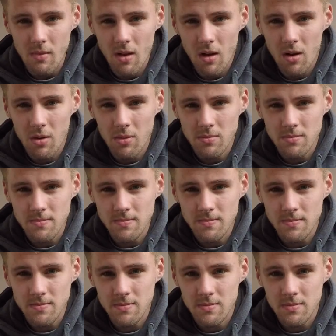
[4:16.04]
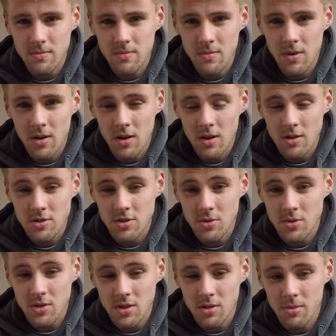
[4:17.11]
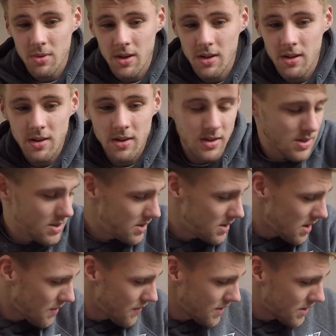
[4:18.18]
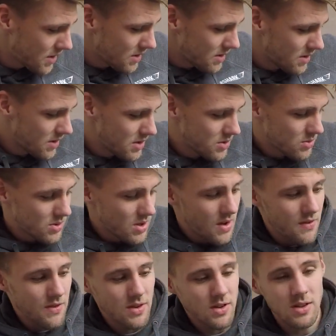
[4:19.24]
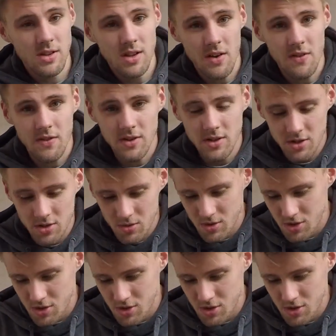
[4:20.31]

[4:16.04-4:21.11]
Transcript: So it's going to be, I think this will definitely do the